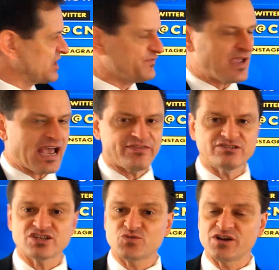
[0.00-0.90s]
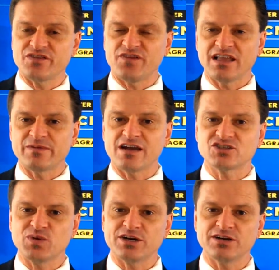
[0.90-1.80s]
Jeff Matthews is where you follow me on
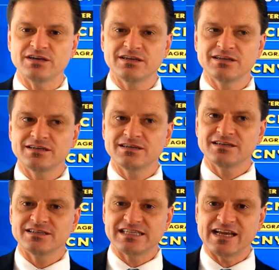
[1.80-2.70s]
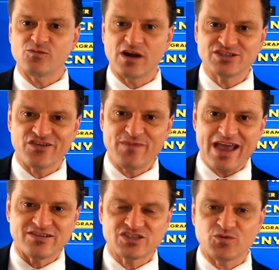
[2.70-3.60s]
Twitter. CNY Jeff
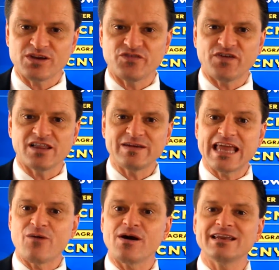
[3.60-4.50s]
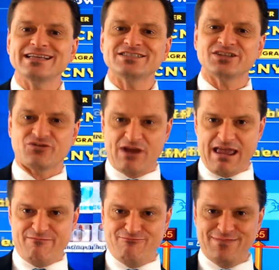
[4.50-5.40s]
Matthews is where you follow me now on
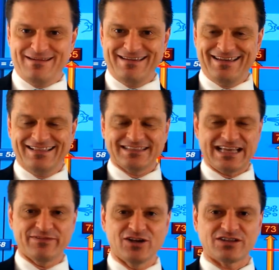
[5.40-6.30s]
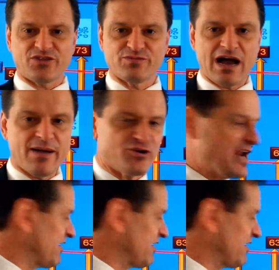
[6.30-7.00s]
Instagram. Let's have a look at the thermometer.